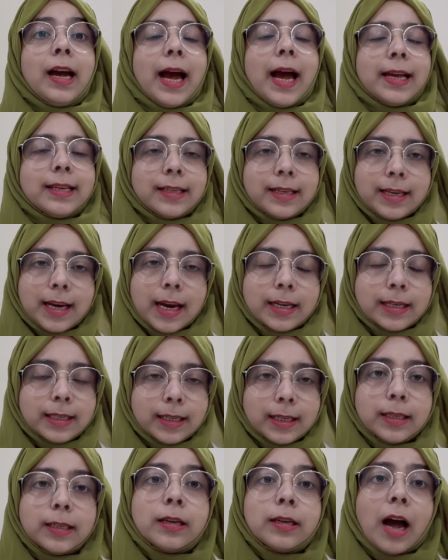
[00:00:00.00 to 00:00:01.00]
as a
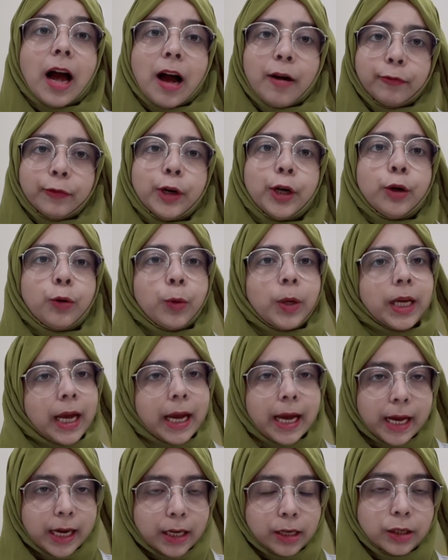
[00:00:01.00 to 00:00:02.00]
dentist after doing
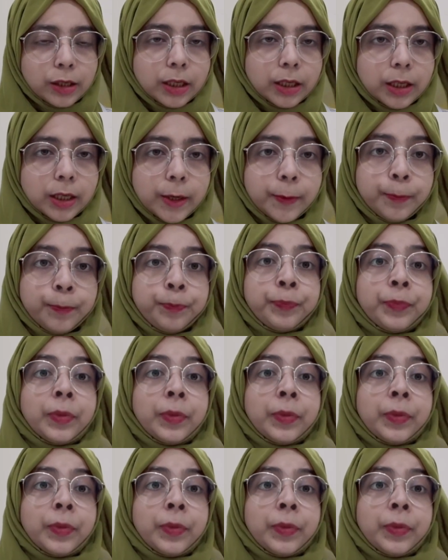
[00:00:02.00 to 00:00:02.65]
AEGD.